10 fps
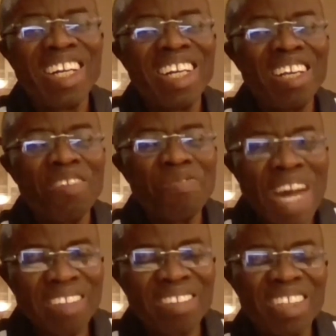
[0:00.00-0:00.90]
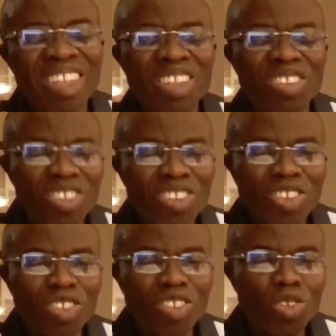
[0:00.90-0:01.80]
In fact,
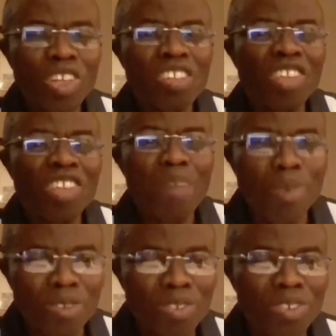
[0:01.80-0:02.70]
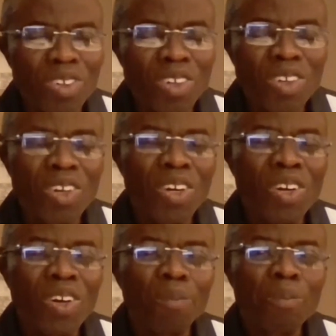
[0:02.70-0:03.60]
Jesus told his disciples,
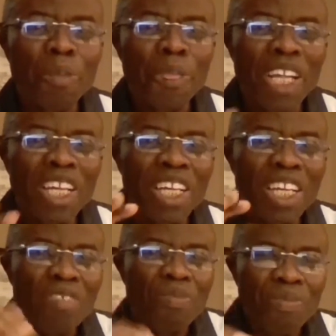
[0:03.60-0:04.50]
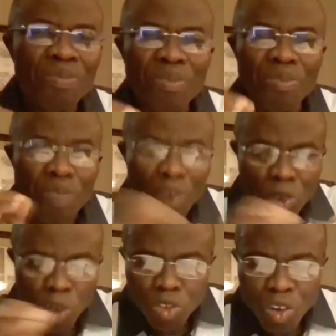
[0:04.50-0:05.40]
if for
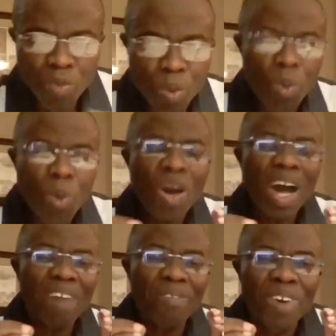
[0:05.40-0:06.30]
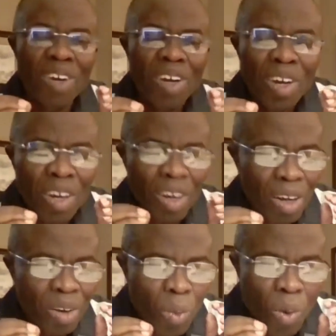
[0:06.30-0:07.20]
those of you who have, uh,
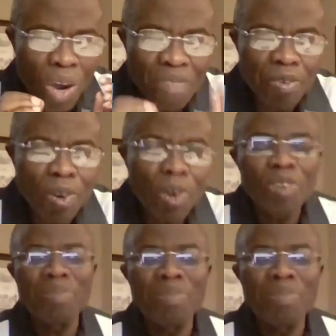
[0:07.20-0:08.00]
who have followed